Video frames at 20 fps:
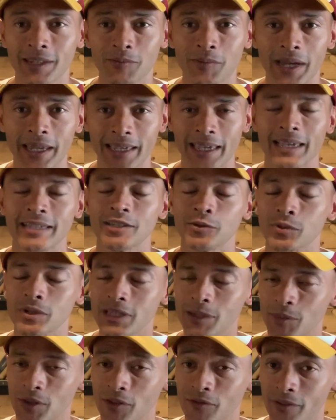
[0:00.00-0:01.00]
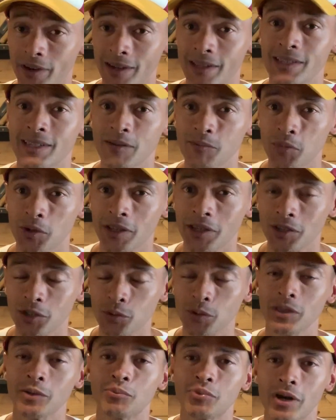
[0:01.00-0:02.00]
In my case, it was something very simple. I knew
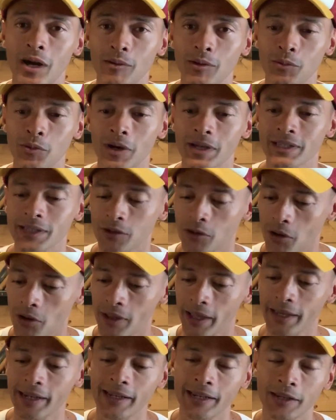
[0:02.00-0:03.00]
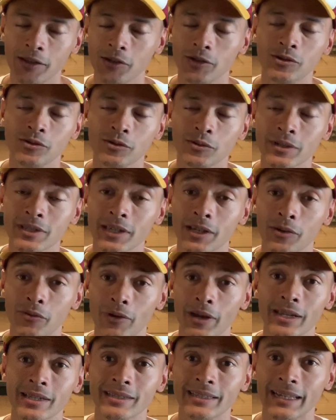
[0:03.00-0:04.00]
what the problem was, and all I needed to do was
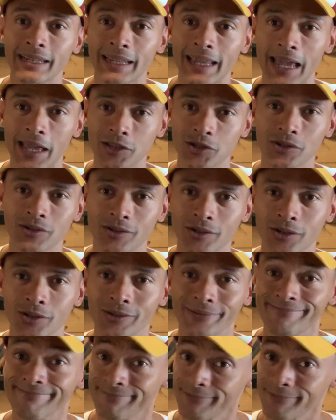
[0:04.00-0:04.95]
erase that engine code.